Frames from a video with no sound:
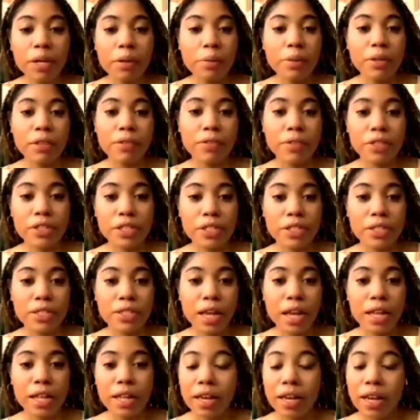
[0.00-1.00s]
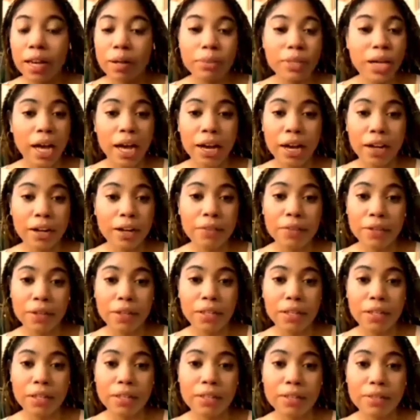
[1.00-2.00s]
and I'm gonna be the first to say that I'm
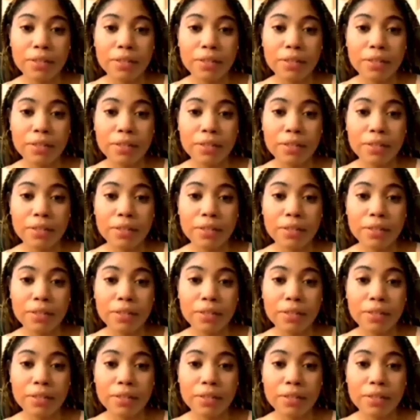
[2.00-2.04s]
tired